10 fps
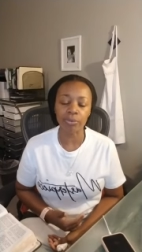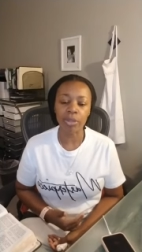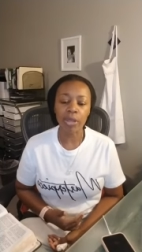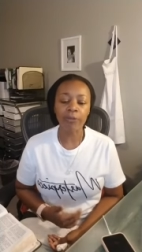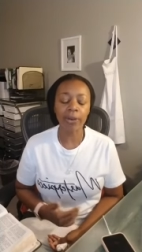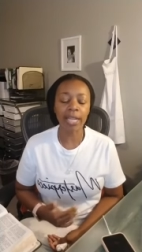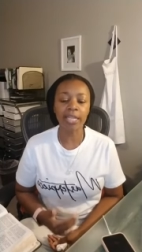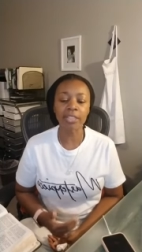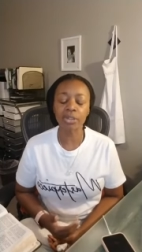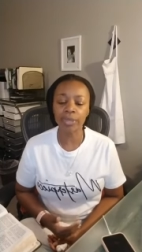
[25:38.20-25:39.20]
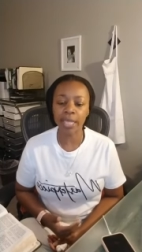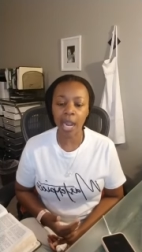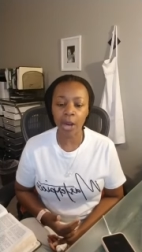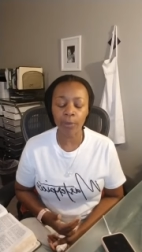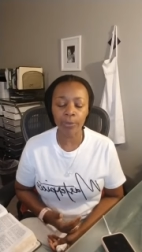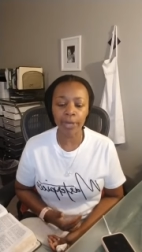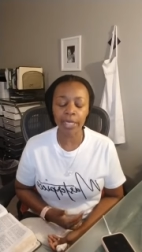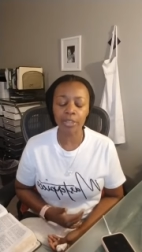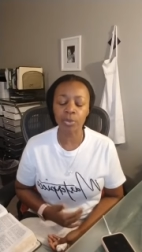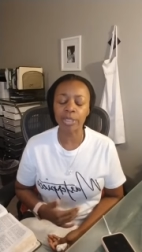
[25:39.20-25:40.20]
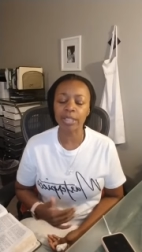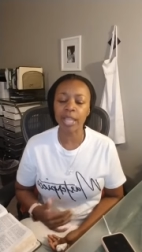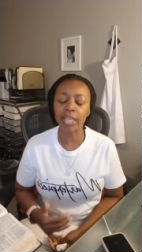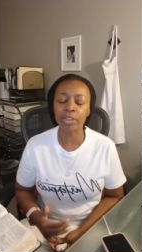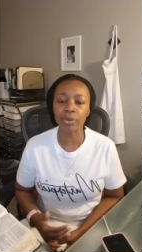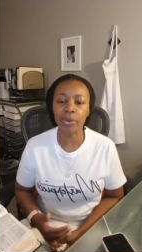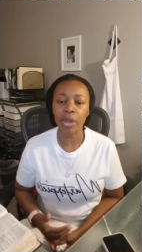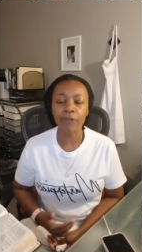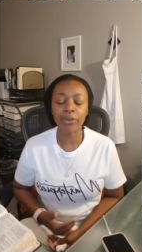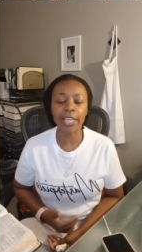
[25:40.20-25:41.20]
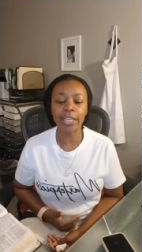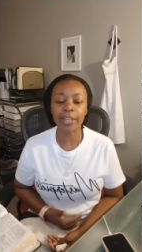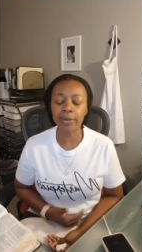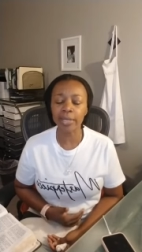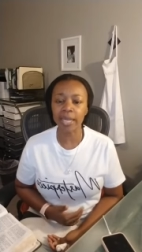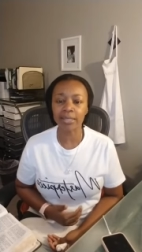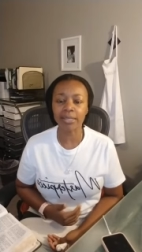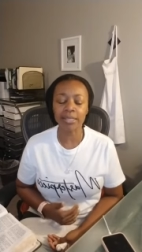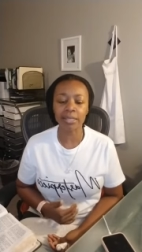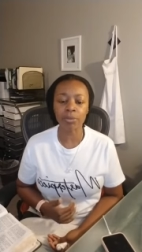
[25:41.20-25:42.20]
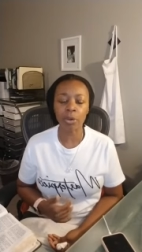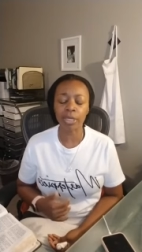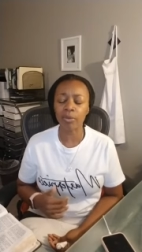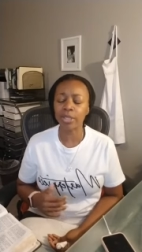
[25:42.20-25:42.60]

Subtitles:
for answering our prayers. We thank you for hearing us this morning.